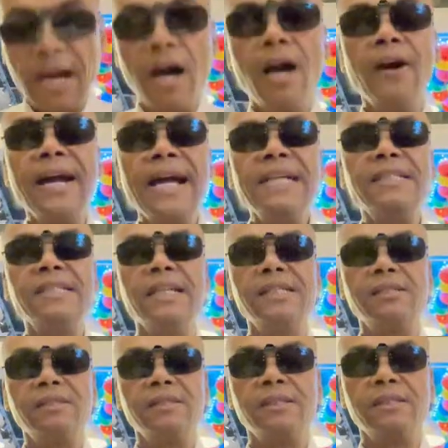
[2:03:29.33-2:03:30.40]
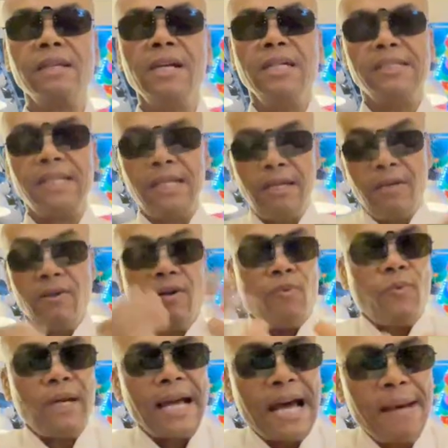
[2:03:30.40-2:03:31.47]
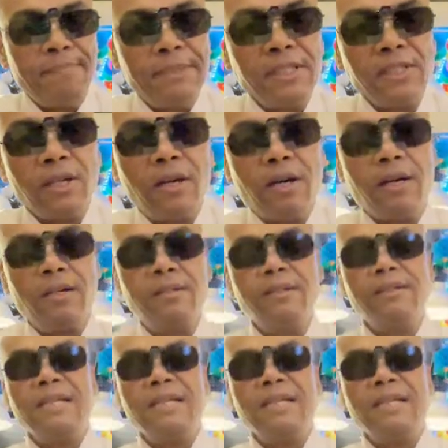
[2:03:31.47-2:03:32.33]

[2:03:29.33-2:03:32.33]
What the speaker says: Our ancestors. See, what happens, y'all?